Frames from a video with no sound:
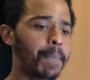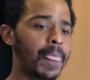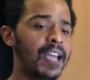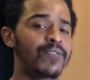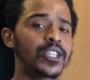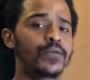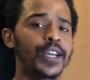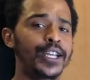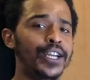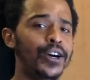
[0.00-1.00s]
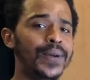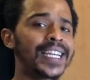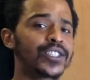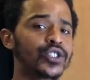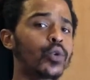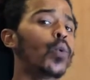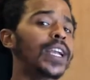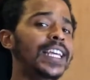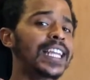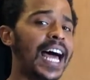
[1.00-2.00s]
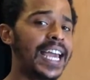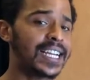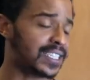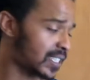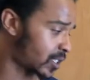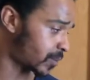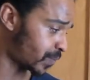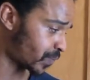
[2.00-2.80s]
If this video gets 20 likes,